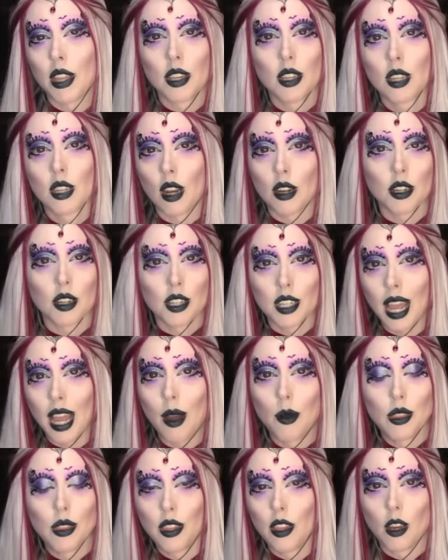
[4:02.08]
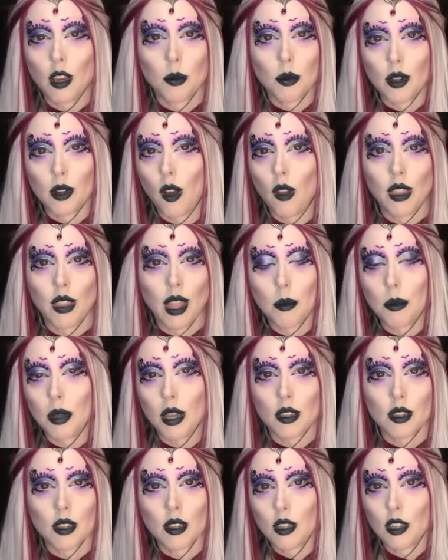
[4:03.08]
their discussions out in the open on that
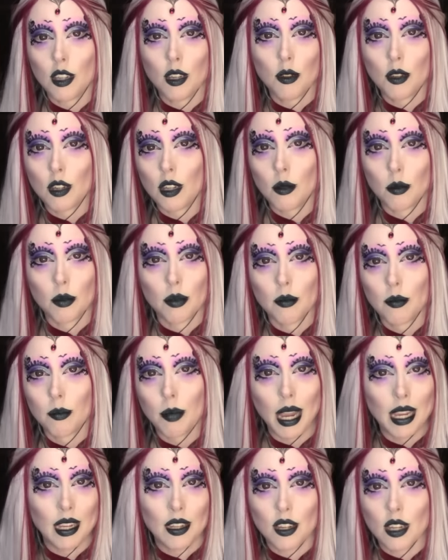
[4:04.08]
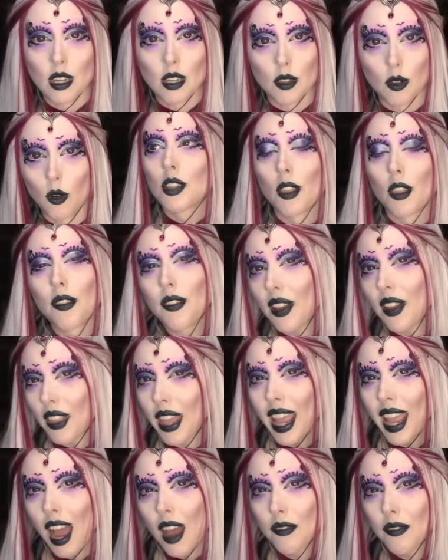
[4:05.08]
person's YouTube pages. So the fact
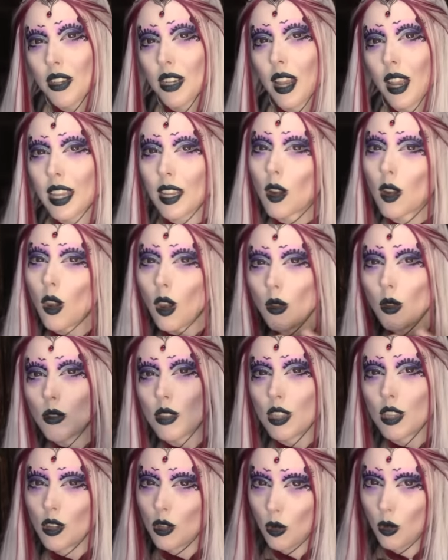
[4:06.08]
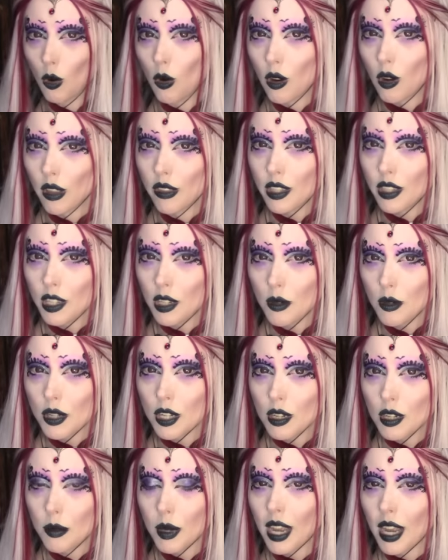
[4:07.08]
they have to like close the door on the
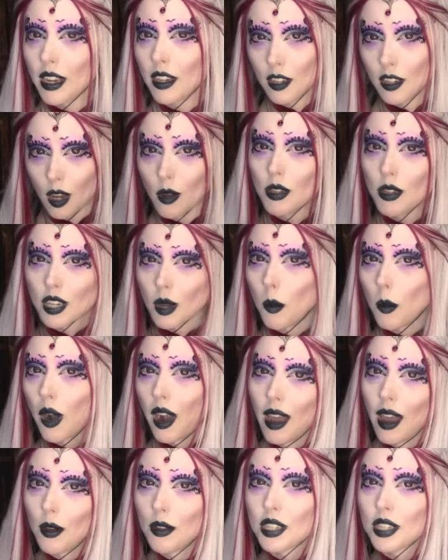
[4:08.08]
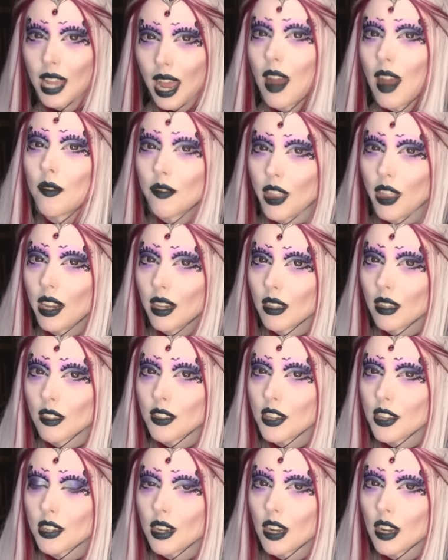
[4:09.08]
YouTuber and go somewhere else to have their little
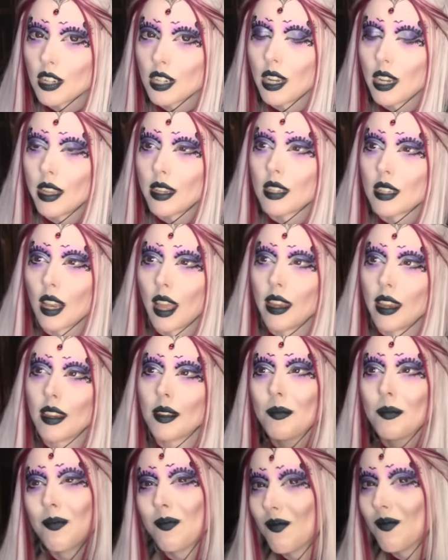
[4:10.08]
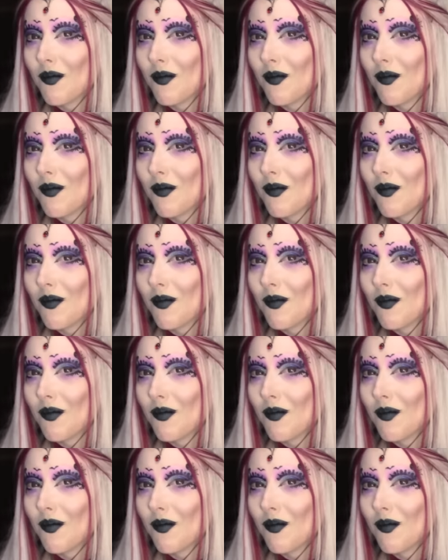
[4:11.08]
discussion is like,